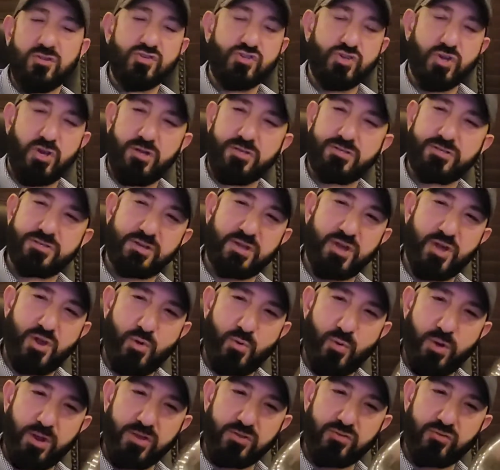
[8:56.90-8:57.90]
judge to kind
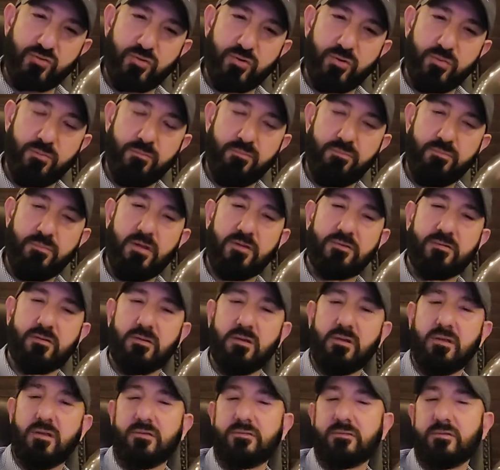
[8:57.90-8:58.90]
of range from.
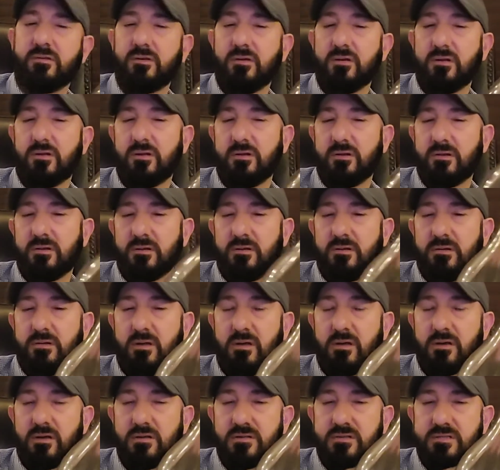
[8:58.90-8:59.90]
That's a
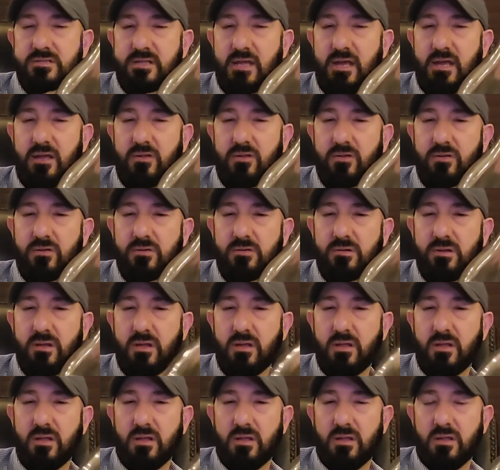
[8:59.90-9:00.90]
good standard.
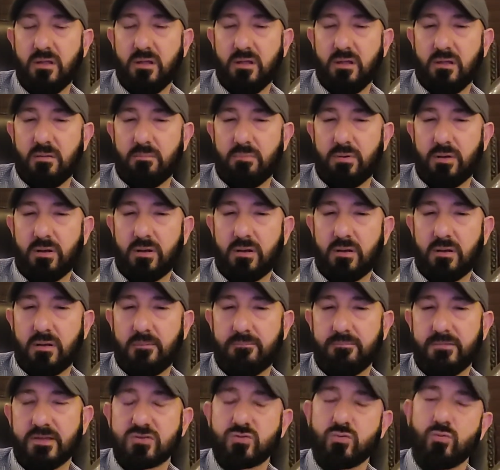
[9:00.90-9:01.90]

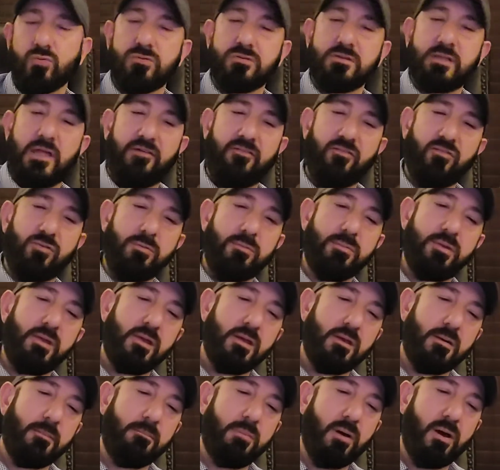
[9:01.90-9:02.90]
But this one would definitely
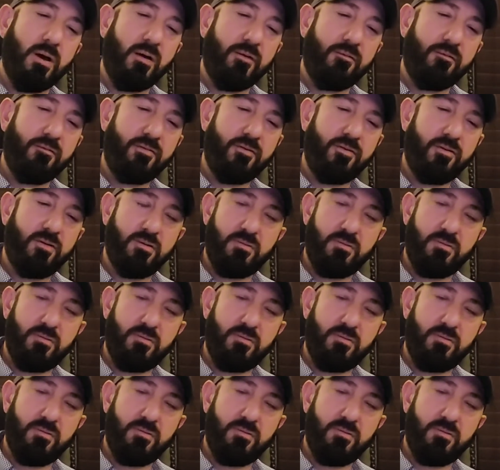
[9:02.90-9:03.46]
be above